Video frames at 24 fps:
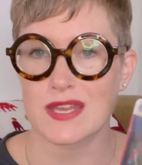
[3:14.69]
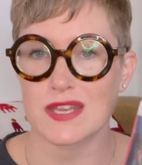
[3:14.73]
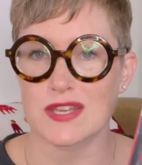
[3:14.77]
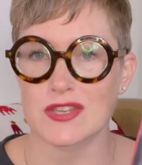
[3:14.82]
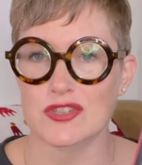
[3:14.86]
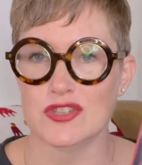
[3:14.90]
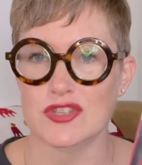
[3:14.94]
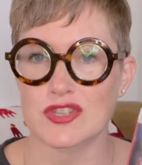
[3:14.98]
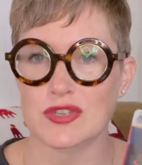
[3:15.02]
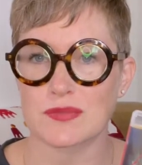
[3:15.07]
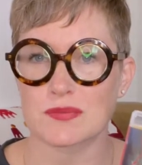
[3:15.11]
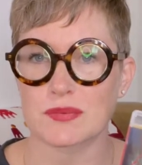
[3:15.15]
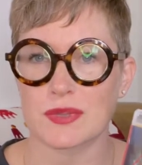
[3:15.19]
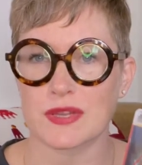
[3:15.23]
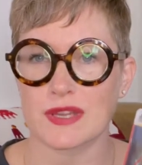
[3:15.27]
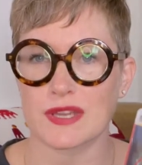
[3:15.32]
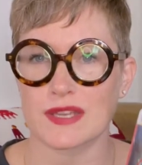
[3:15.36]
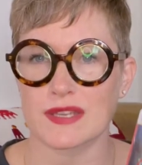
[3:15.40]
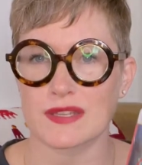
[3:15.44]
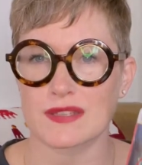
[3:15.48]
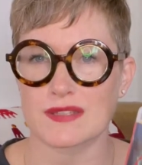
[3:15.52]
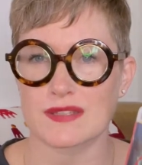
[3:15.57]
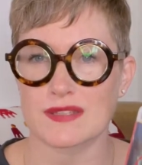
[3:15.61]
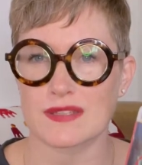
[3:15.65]
She
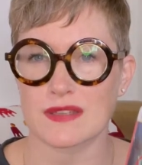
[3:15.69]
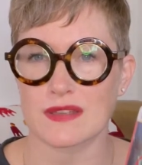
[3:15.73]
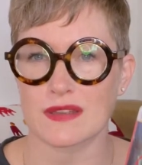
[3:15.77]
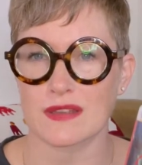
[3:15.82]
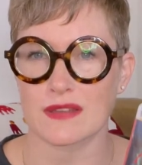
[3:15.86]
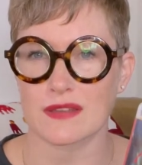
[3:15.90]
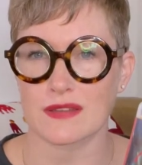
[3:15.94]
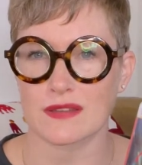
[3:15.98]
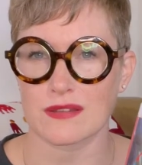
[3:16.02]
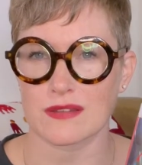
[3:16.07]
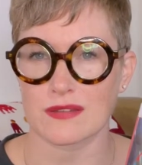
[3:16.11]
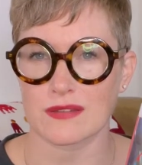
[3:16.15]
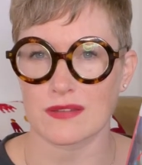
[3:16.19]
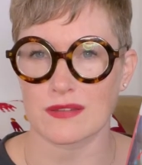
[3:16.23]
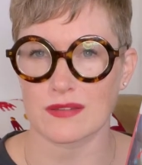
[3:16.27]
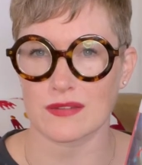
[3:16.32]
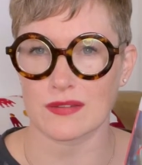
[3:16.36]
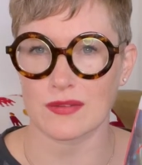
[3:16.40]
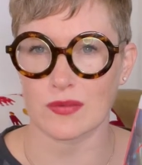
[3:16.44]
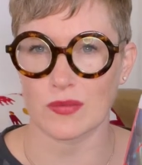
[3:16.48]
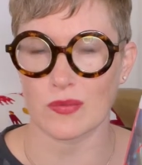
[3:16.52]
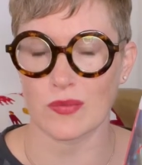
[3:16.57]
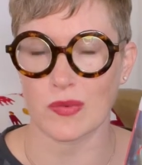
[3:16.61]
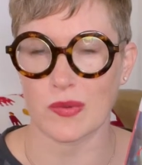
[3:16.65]
plays the
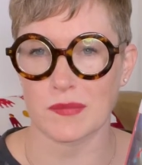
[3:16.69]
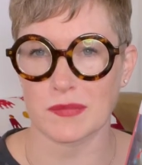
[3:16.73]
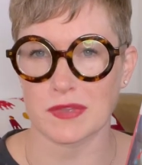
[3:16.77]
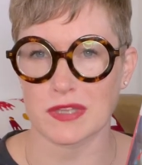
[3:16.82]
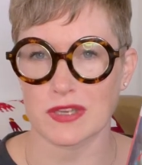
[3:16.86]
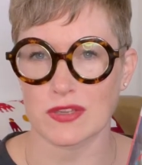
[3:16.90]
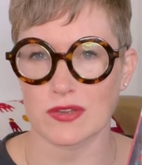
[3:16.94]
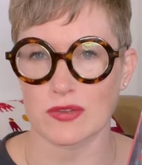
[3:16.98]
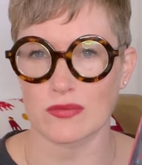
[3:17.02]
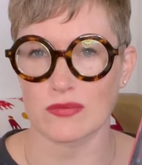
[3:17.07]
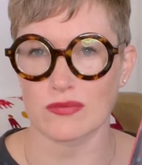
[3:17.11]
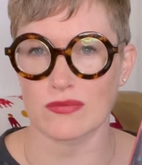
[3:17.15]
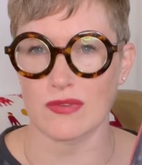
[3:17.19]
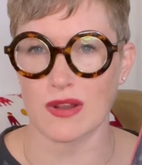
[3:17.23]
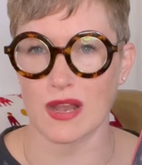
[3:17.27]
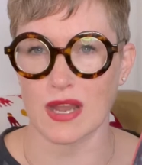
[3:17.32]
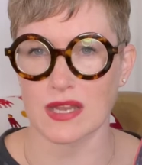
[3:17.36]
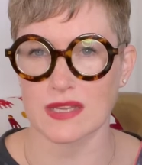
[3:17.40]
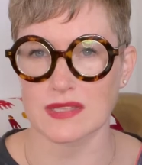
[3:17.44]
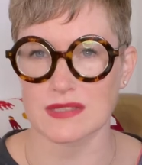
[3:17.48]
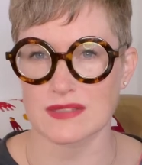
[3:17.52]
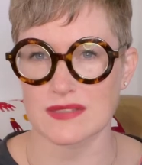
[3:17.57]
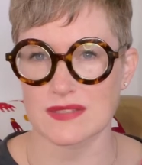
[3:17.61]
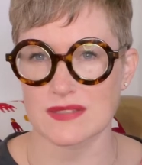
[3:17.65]
woman who
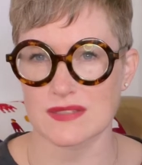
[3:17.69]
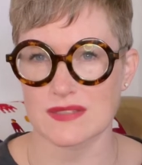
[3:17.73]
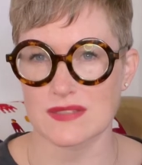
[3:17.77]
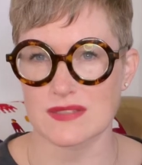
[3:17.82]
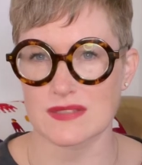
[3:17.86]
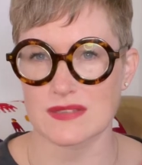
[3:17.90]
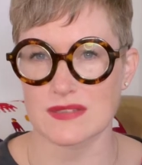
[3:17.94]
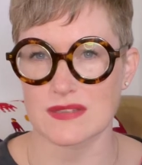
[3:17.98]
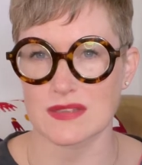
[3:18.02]
runs